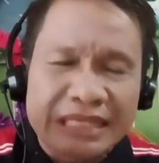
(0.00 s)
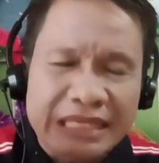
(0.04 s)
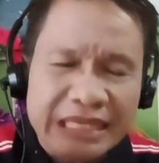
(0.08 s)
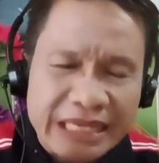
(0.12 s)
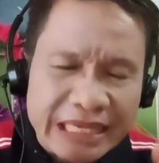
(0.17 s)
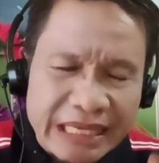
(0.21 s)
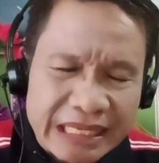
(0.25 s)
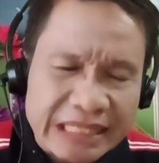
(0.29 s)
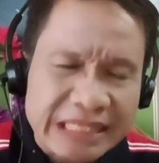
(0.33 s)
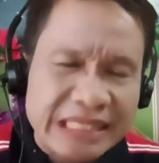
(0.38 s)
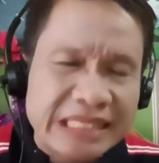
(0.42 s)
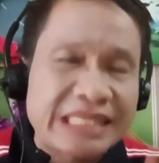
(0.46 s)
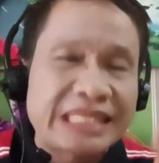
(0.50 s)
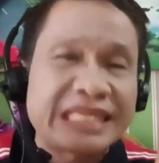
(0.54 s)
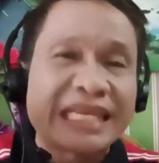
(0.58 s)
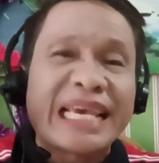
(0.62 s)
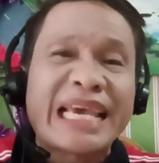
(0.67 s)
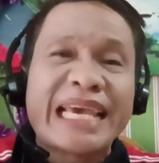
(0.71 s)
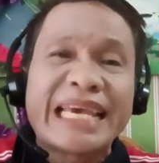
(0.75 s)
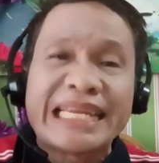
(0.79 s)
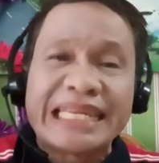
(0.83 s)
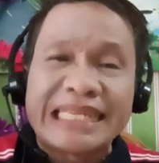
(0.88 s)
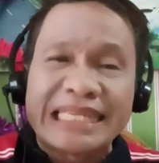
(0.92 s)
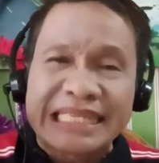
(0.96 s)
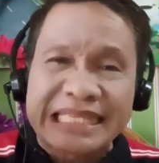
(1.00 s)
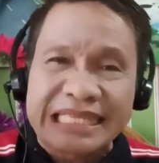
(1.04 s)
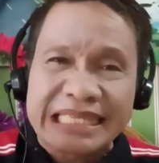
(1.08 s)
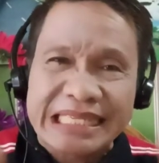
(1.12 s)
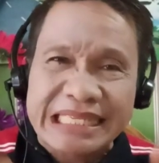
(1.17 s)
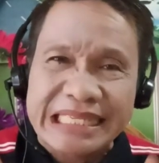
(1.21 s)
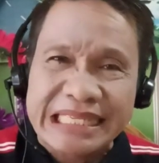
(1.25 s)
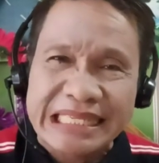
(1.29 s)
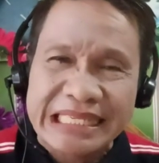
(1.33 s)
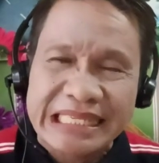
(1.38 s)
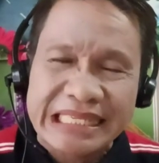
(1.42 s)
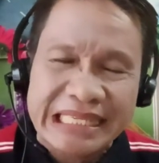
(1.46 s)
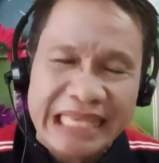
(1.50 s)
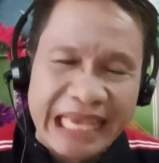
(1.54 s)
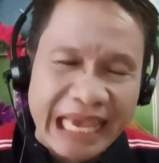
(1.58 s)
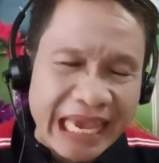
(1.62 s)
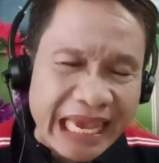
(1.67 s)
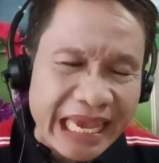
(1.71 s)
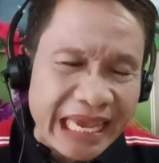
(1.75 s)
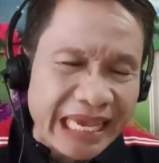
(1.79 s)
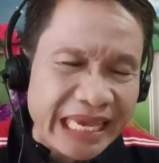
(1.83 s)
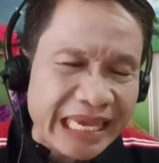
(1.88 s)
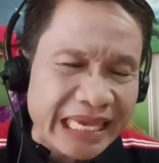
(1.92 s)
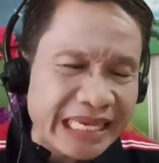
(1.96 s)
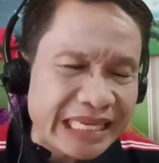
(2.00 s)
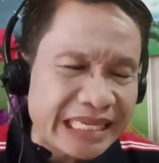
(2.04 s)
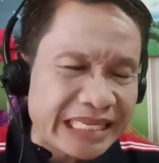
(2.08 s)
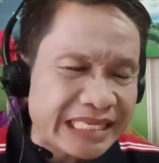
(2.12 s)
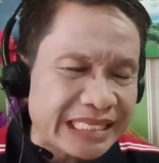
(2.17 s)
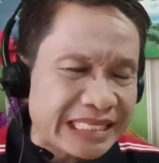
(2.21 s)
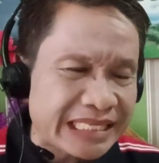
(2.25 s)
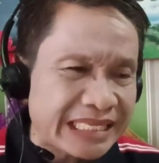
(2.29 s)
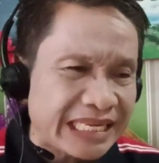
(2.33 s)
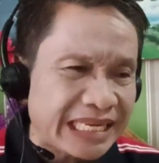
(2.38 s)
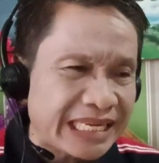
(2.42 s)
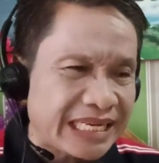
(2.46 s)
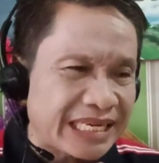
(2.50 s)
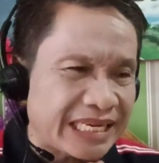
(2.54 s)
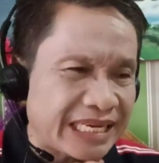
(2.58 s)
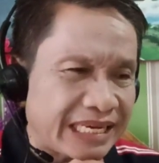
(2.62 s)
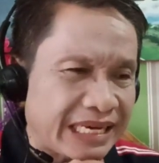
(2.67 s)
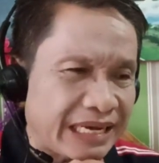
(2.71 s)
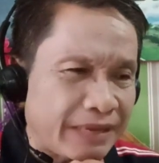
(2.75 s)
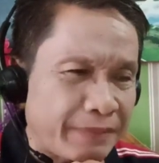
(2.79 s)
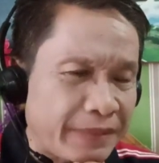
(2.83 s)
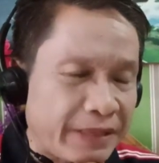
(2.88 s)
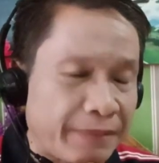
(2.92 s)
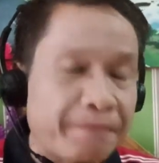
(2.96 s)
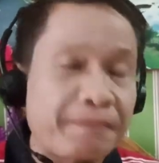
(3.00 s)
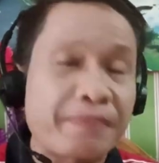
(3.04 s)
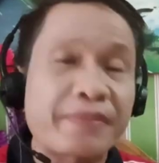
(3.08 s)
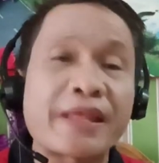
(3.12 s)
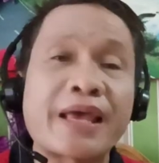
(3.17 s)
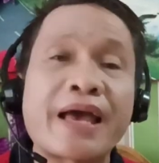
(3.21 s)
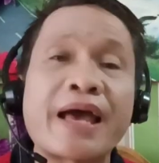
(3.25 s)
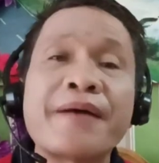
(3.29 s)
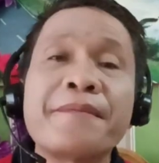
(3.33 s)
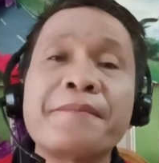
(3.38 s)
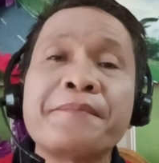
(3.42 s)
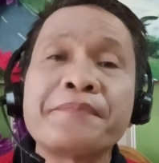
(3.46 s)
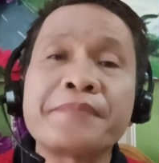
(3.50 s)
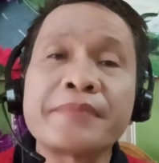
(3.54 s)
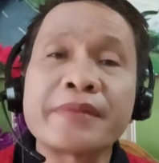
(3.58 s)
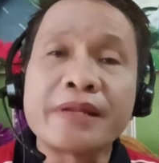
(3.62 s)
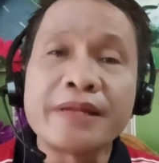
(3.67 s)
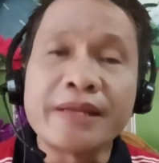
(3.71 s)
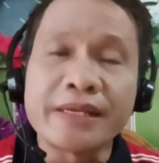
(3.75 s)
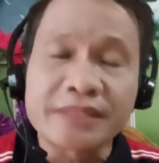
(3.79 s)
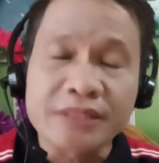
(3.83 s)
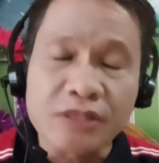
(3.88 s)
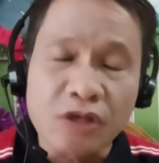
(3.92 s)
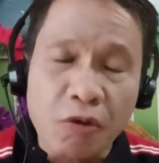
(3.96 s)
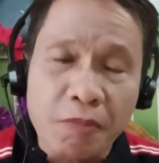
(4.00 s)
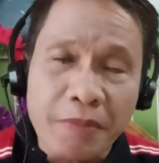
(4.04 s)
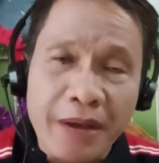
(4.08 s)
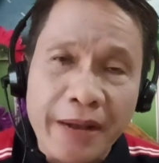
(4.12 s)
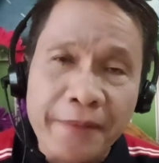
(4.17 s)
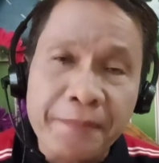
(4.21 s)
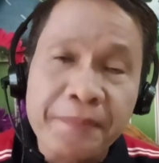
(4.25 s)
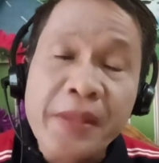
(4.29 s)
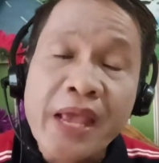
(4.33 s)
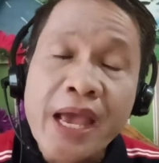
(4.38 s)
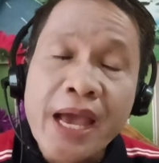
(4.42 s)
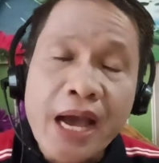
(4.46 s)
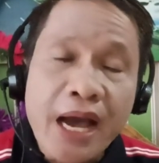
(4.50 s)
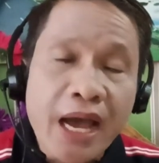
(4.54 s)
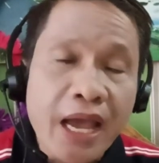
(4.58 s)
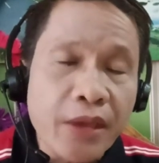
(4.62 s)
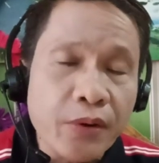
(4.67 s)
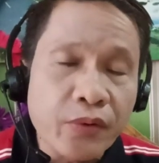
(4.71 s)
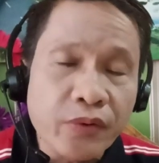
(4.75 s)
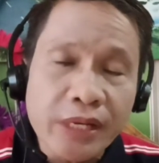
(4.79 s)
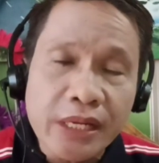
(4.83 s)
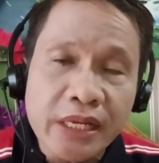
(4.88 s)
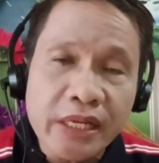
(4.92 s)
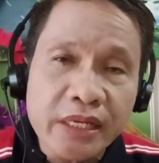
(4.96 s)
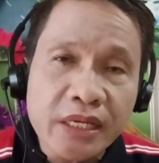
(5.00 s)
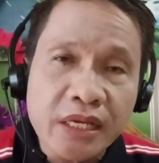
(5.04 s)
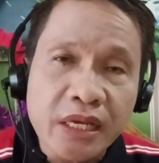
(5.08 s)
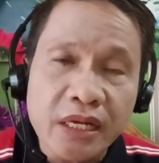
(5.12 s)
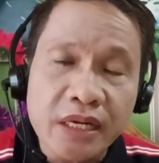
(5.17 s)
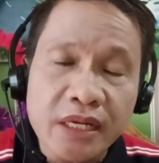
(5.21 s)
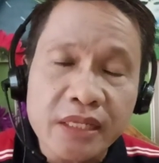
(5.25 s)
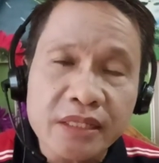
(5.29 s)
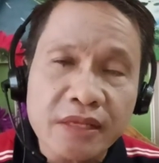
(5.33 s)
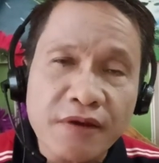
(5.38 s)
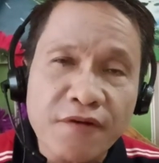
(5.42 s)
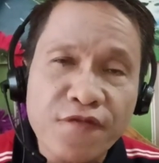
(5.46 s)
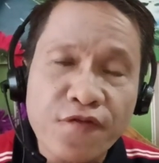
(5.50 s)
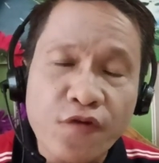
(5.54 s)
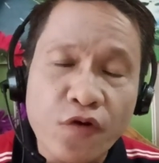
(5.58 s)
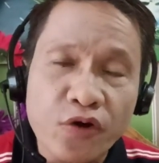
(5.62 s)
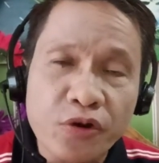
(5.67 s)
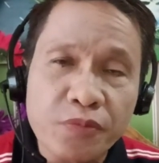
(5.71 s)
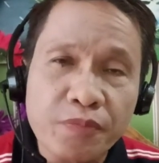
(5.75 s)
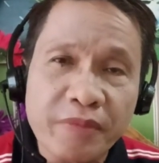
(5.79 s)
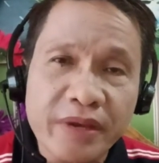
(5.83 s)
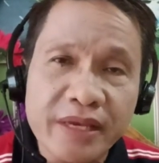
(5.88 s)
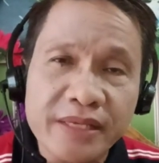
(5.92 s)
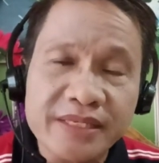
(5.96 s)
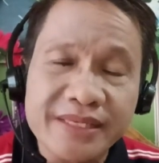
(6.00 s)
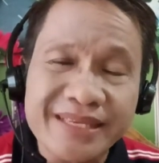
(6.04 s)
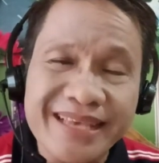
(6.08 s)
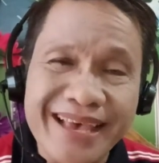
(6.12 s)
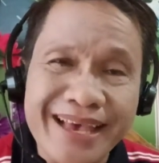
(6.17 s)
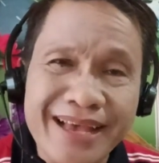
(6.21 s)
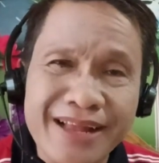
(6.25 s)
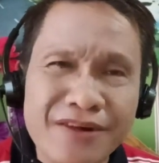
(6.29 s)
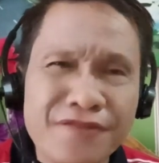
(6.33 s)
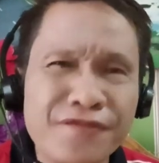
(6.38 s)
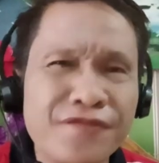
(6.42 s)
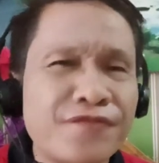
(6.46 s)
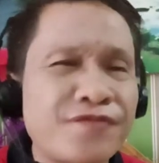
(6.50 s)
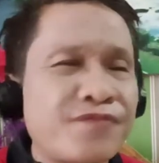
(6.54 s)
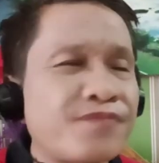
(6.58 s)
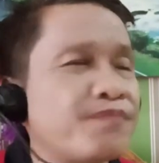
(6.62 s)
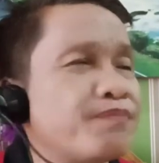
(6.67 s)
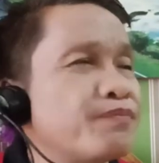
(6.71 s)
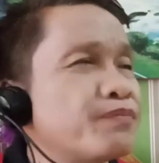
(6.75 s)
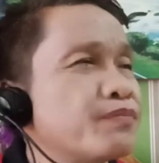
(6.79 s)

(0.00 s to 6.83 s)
it's insane. I mean, let's go back. I really cannot afford myself